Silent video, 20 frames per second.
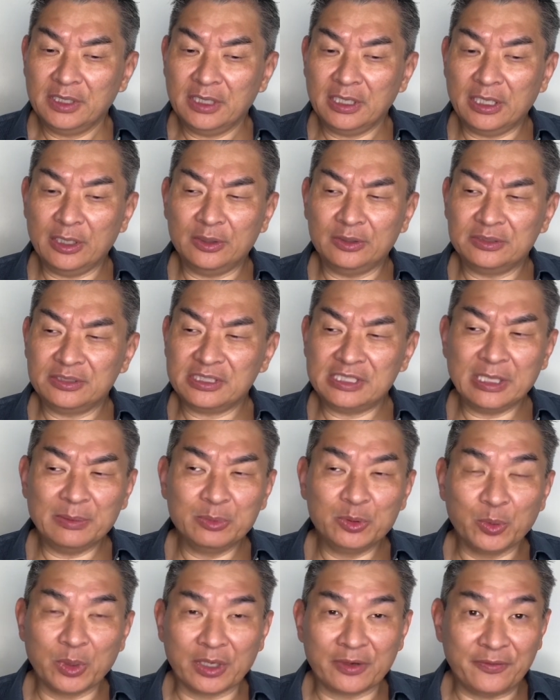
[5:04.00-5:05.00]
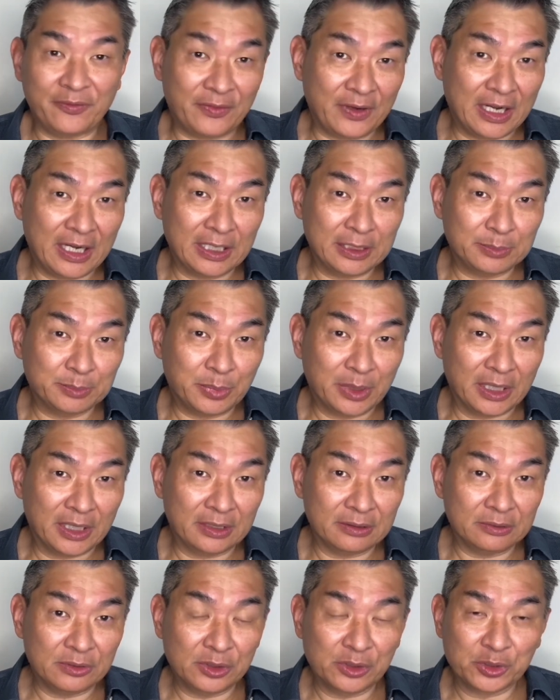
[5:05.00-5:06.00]
It seemed to work fine,
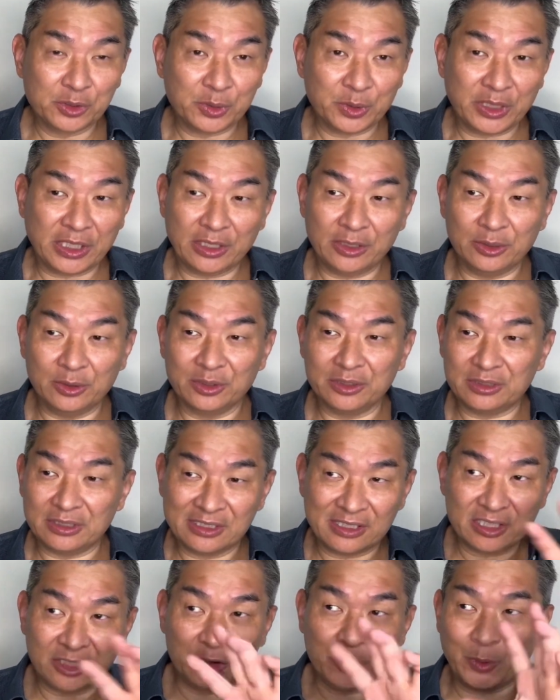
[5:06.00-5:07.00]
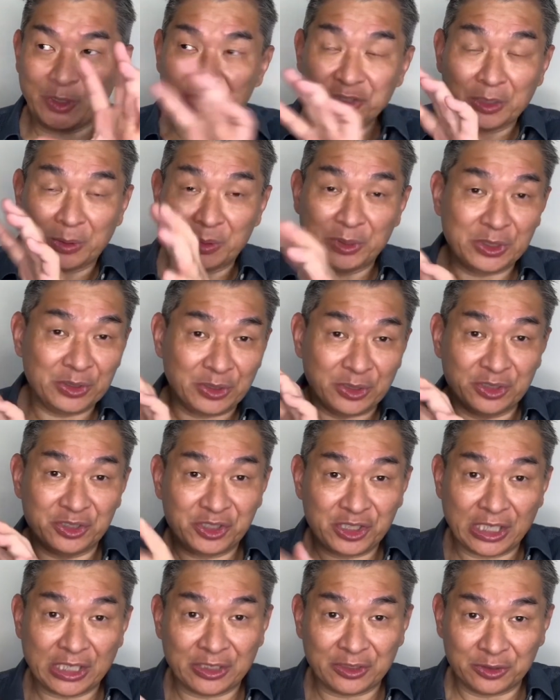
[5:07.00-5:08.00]
but usually the situation I'm shooting is
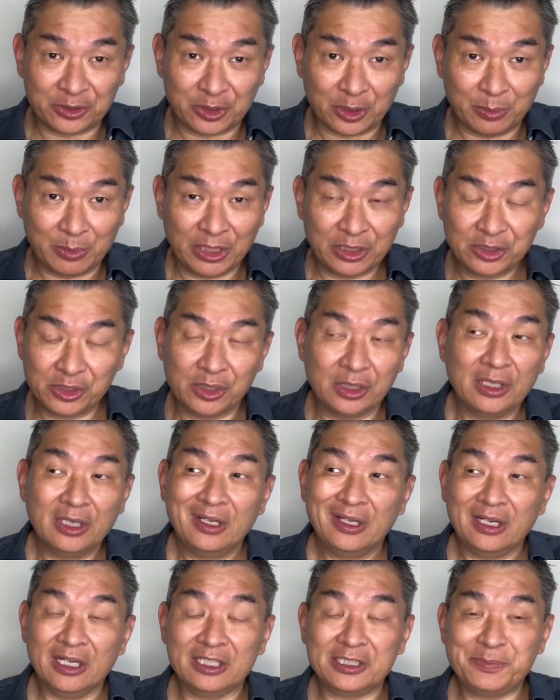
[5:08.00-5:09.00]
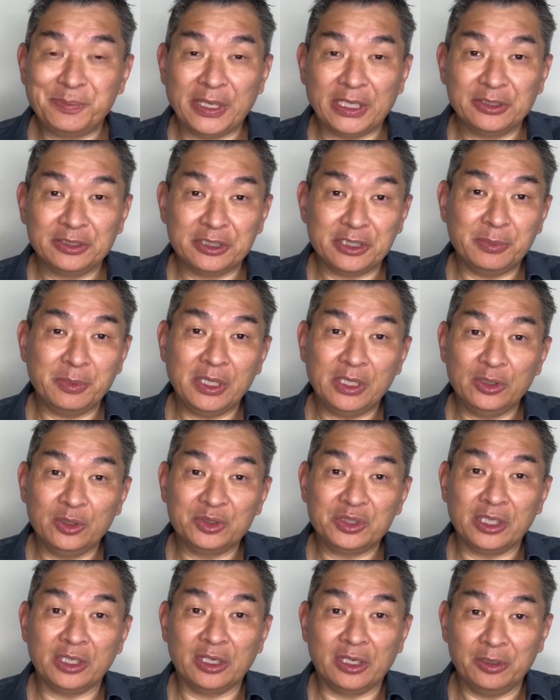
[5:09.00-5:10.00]
changing so much. It's better to be
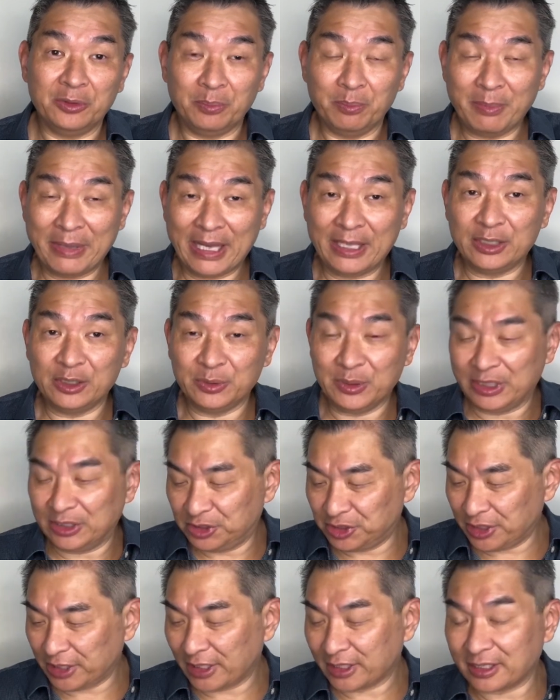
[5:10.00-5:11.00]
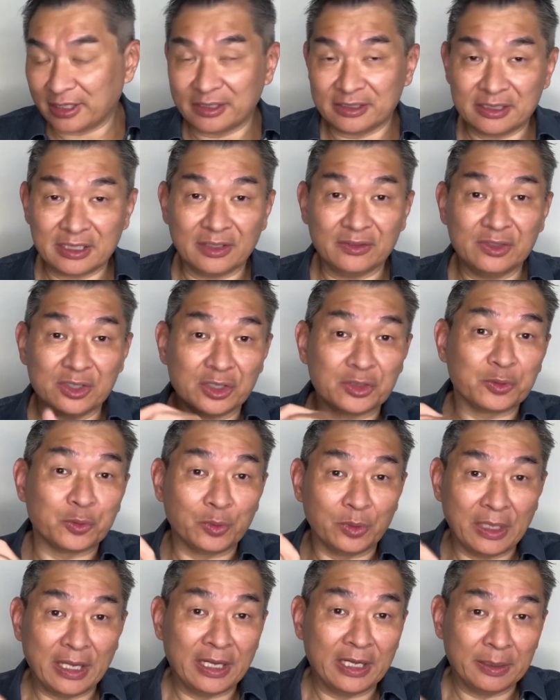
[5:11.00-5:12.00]
using manual and checking instead of just
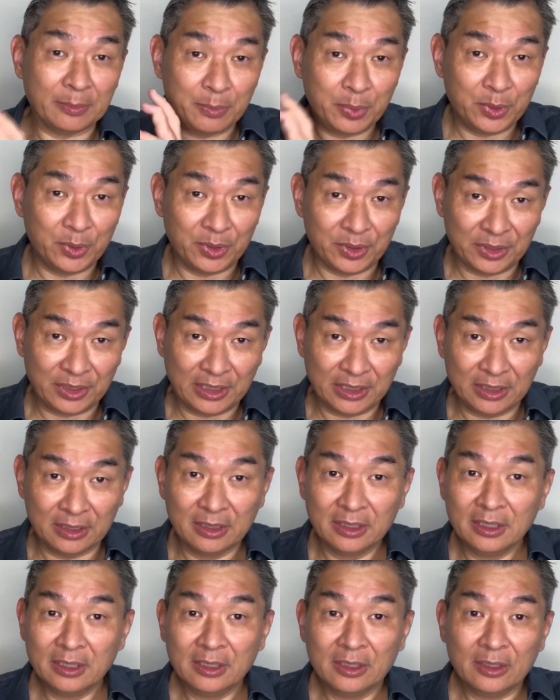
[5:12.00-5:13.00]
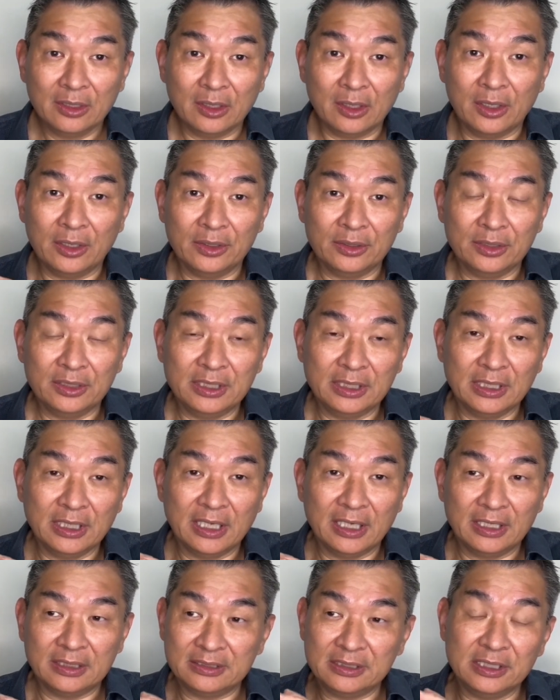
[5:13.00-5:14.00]
relying purely on the
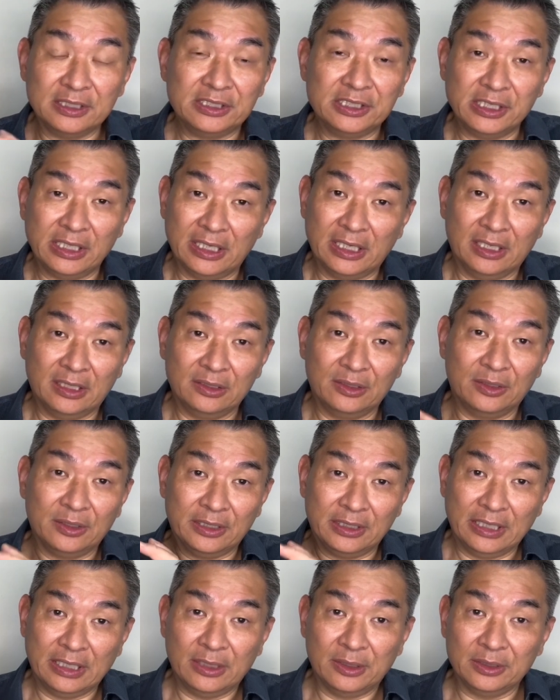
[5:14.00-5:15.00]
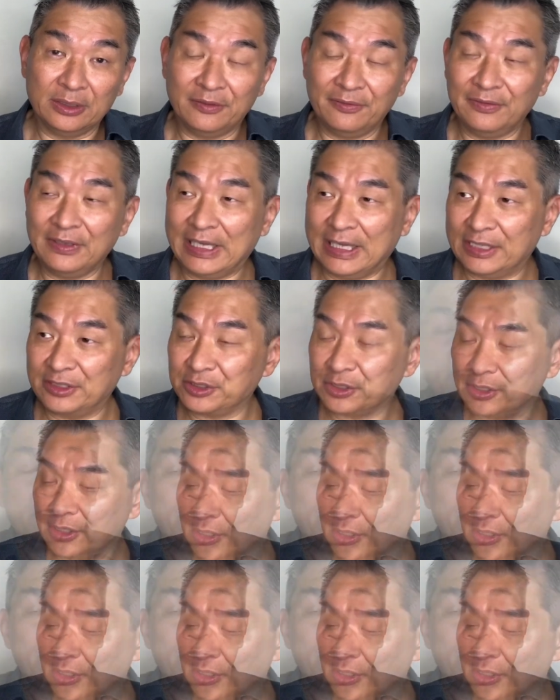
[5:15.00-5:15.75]
TTL on the flash.